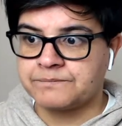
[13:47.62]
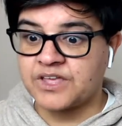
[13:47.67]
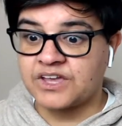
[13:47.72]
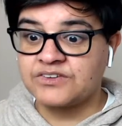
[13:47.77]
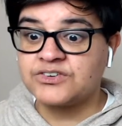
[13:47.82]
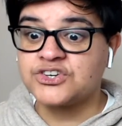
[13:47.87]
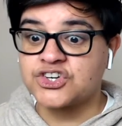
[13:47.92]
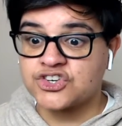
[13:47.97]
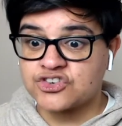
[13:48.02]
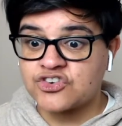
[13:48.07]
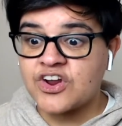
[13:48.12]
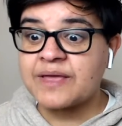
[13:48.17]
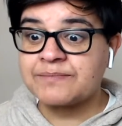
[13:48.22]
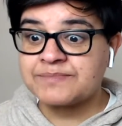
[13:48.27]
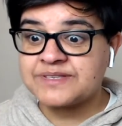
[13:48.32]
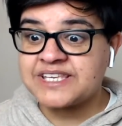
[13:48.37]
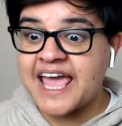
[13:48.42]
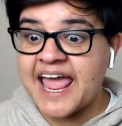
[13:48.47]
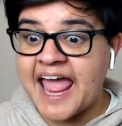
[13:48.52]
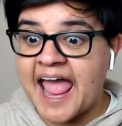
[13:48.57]
They
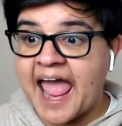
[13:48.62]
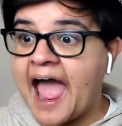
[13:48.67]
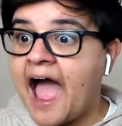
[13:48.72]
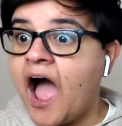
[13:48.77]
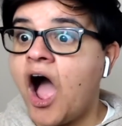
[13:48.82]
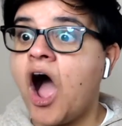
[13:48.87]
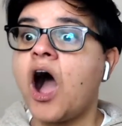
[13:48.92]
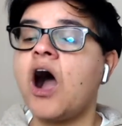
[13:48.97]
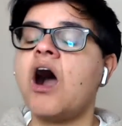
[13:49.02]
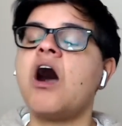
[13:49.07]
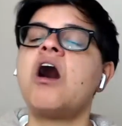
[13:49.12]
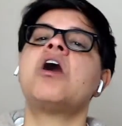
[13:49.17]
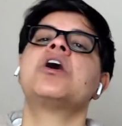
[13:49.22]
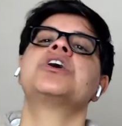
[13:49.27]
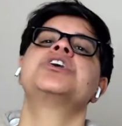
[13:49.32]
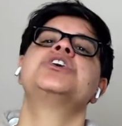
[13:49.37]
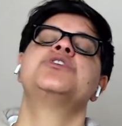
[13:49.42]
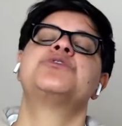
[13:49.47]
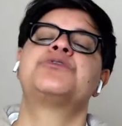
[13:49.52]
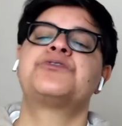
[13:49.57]
stripped it! Oh,
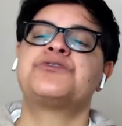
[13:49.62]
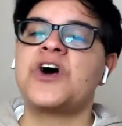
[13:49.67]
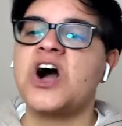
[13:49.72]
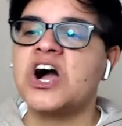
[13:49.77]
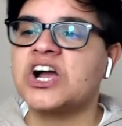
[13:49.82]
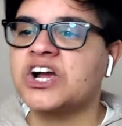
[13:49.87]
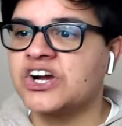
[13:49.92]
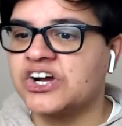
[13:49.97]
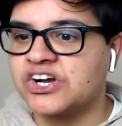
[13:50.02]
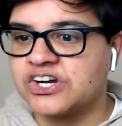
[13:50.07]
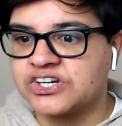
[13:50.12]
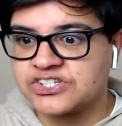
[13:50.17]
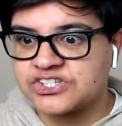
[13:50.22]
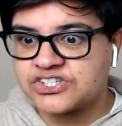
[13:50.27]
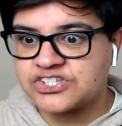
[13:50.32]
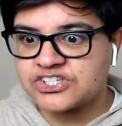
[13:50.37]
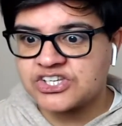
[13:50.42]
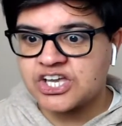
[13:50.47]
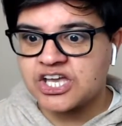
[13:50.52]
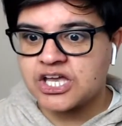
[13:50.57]
you fuckers!